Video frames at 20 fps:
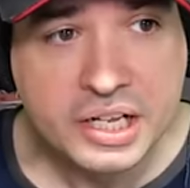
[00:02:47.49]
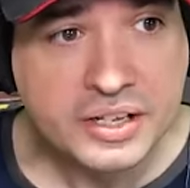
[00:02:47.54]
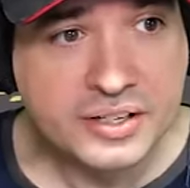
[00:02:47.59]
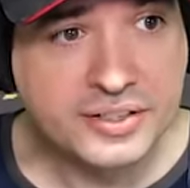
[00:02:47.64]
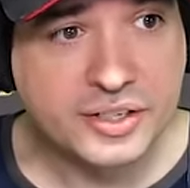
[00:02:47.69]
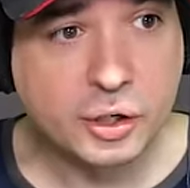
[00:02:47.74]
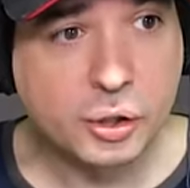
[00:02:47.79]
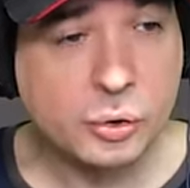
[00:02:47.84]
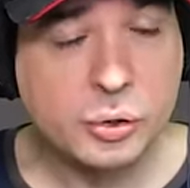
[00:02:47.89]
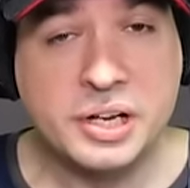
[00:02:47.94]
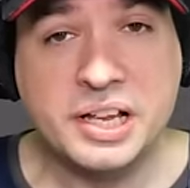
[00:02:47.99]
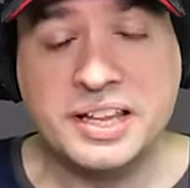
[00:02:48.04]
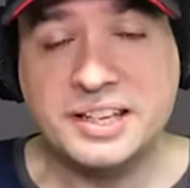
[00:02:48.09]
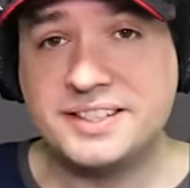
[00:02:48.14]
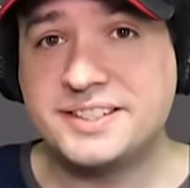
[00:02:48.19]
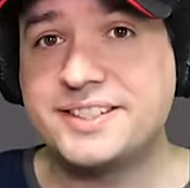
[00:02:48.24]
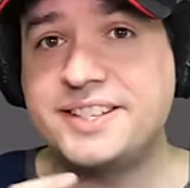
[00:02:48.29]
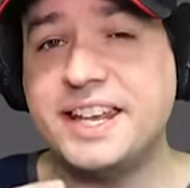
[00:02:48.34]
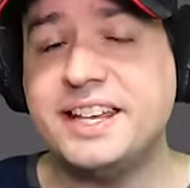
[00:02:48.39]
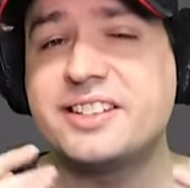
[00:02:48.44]
So
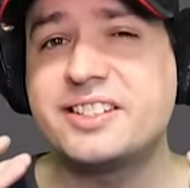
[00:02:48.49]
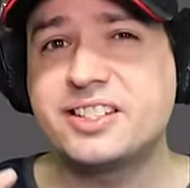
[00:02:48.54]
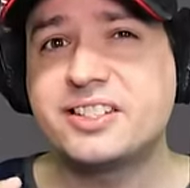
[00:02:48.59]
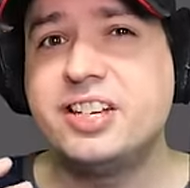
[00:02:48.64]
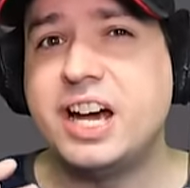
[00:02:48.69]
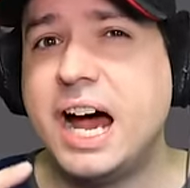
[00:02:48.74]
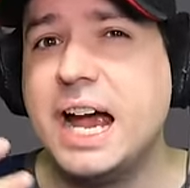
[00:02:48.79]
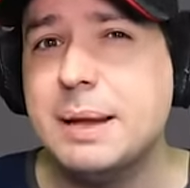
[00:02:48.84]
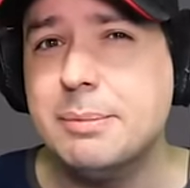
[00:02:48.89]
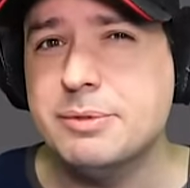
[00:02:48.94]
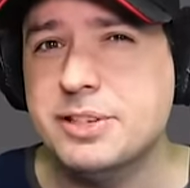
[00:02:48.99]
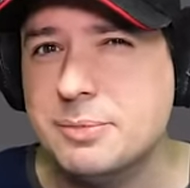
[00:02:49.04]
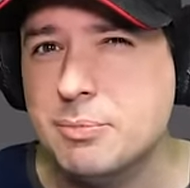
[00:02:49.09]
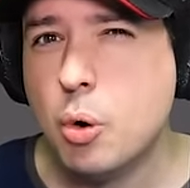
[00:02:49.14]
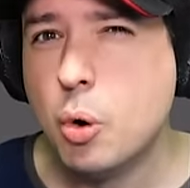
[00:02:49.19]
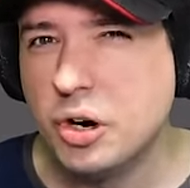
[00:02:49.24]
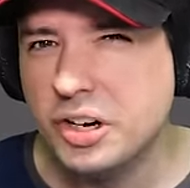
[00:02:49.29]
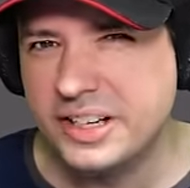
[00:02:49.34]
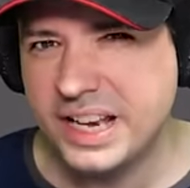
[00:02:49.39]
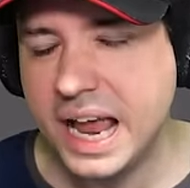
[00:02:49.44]
six times
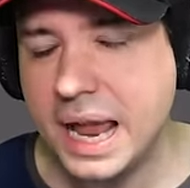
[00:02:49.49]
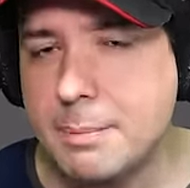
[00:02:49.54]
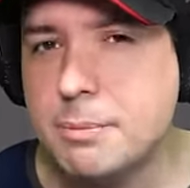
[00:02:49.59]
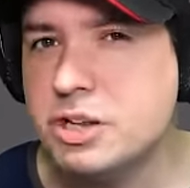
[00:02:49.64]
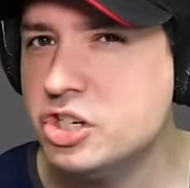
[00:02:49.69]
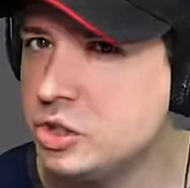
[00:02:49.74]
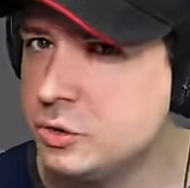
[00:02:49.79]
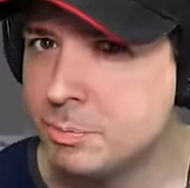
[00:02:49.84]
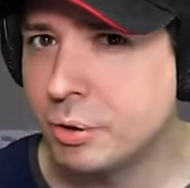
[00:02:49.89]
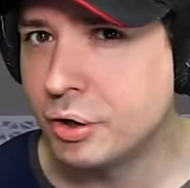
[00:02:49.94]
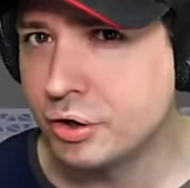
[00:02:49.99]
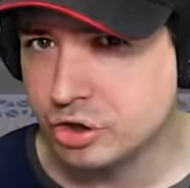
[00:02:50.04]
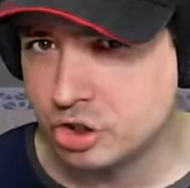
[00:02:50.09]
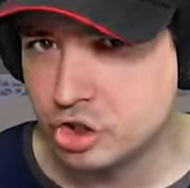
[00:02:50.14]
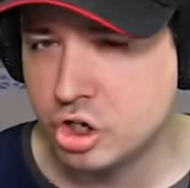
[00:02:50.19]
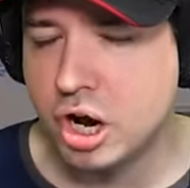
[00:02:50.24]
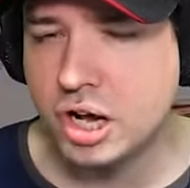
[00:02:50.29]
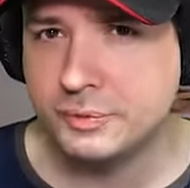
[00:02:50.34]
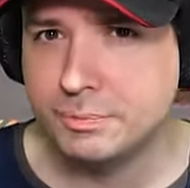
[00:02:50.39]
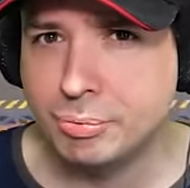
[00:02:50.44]
more damage per
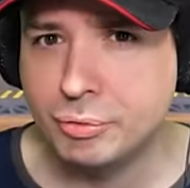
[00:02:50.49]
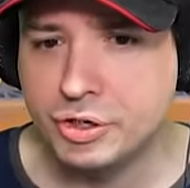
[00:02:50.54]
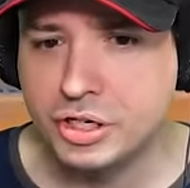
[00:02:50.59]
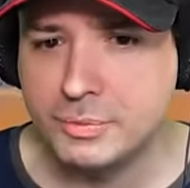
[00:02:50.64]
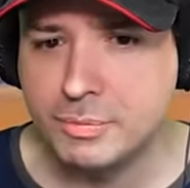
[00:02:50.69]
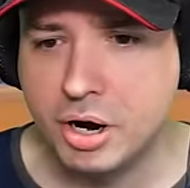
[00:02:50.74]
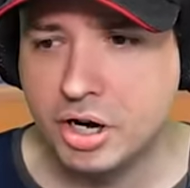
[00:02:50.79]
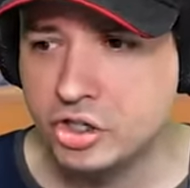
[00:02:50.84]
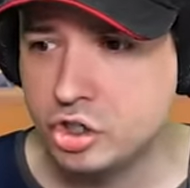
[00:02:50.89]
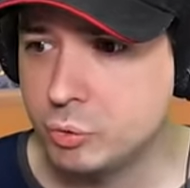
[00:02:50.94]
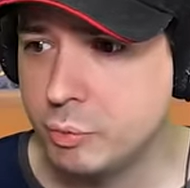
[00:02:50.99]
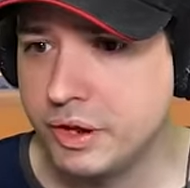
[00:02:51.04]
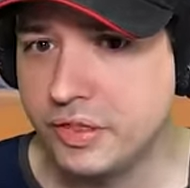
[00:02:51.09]
shot pretty much,